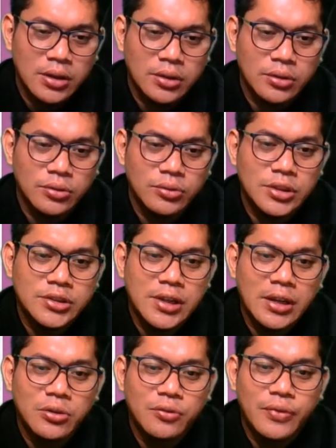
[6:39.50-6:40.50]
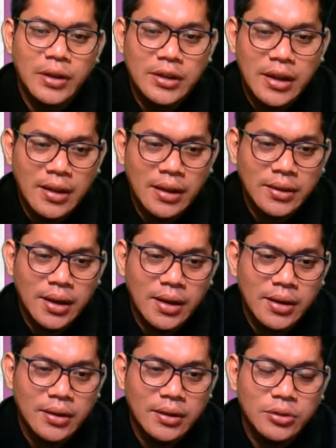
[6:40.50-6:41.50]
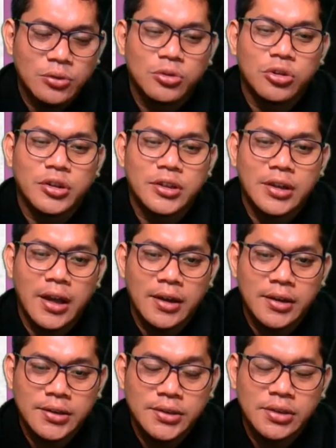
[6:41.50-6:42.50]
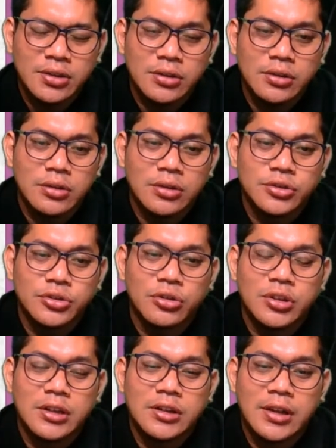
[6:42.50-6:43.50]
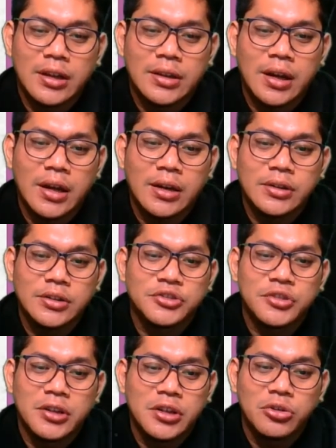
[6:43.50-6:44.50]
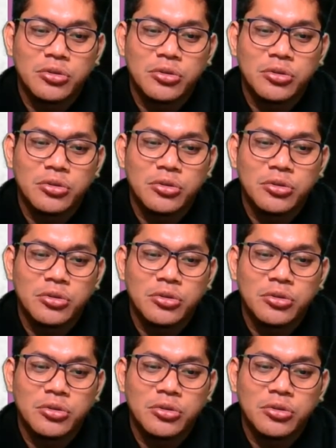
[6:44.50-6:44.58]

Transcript: to design, to validate data, to correct the errors, so that the data is ready